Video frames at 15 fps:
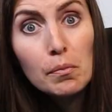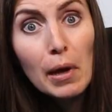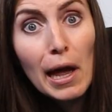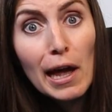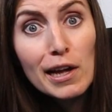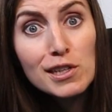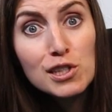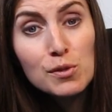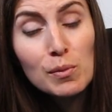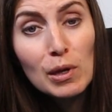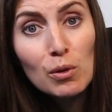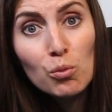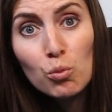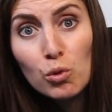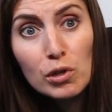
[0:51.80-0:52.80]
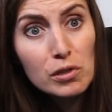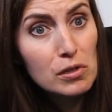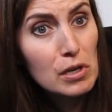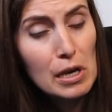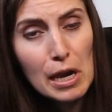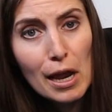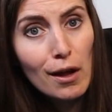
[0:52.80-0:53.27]
past me
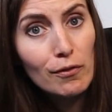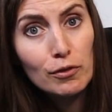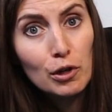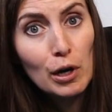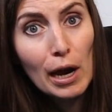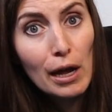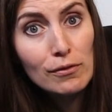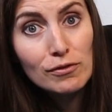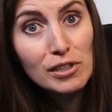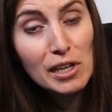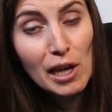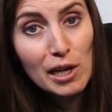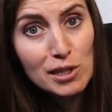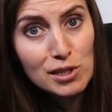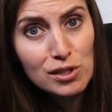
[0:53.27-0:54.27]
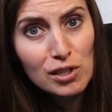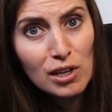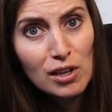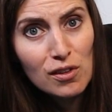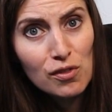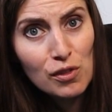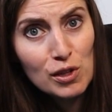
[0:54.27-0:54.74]
would never have guessed
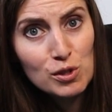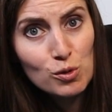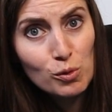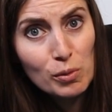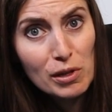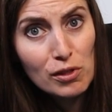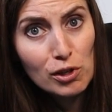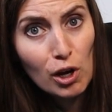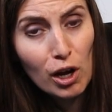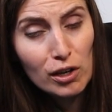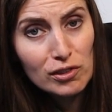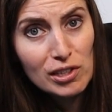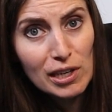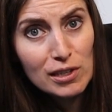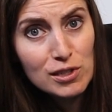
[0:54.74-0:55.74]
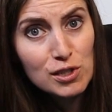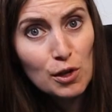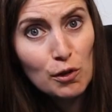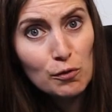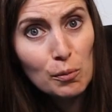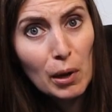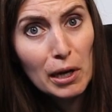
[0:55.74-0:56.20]
this would be the contents
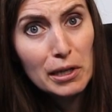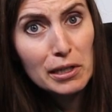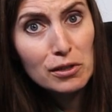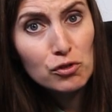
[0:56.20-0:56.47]
of my